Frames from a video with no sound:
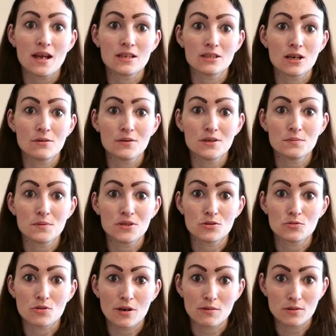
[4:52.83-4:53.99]
As always, please
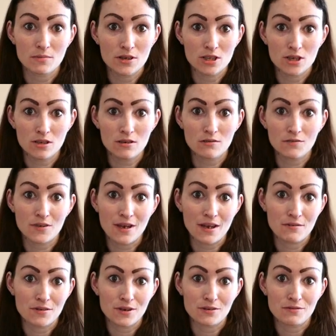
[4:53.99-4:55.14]
subscribe to my channel if you
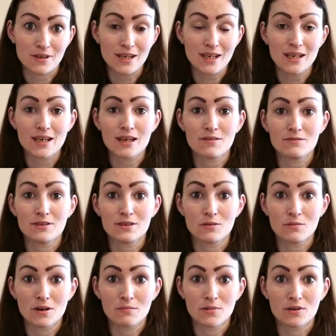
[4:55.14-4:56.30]
haven't already and you
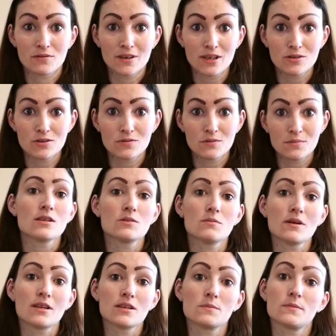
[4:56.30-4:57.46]
want more videos from me. As
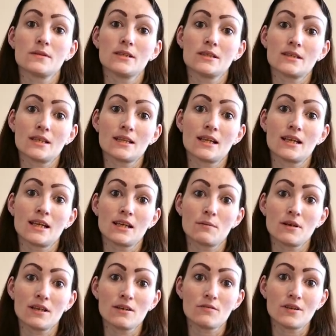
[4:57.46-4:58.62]
well as please hit the like
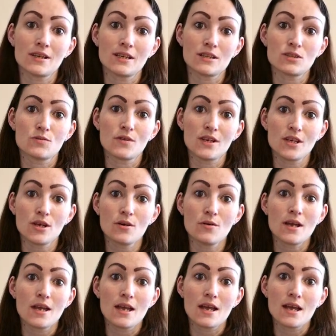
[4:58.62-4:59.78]
button if you like this video
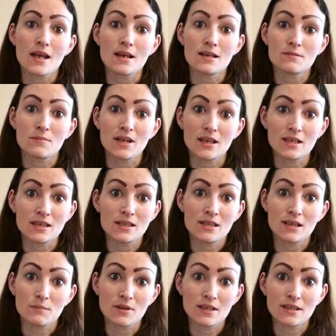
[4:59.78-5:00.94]
by hitting the
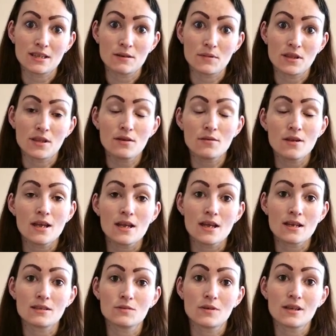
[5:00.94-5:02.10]
like button down below.
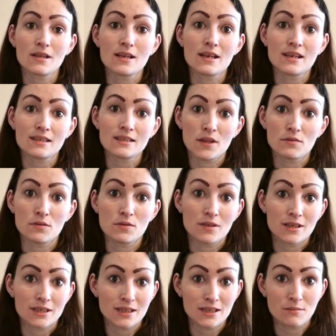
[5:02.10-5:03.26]
As well as if you would
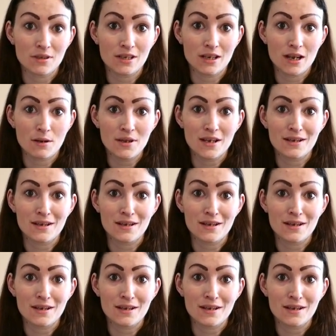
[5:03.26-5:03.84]
like to leave me a comment.